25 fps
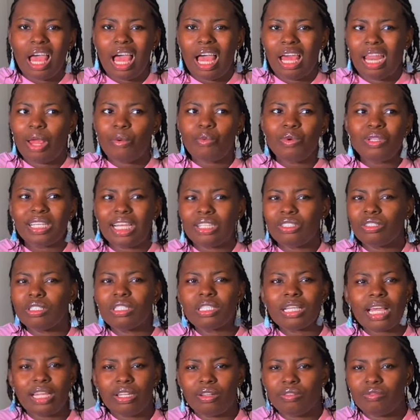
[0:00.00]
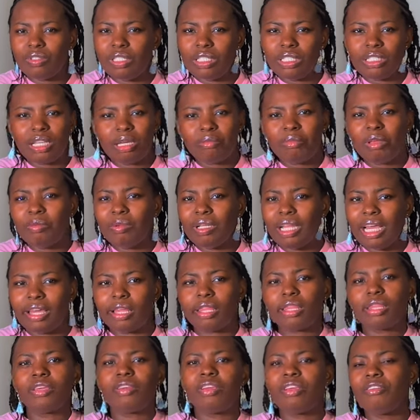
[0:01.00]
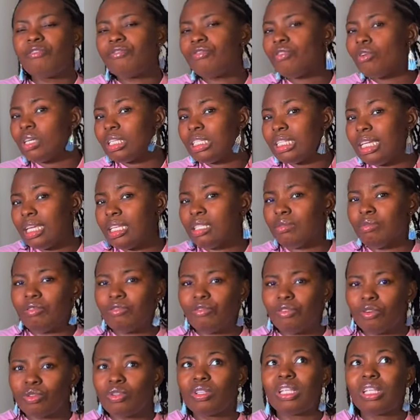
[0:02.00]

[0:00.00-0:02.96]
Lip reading: And I wish I just kind of did them maybe like 3-4 days before,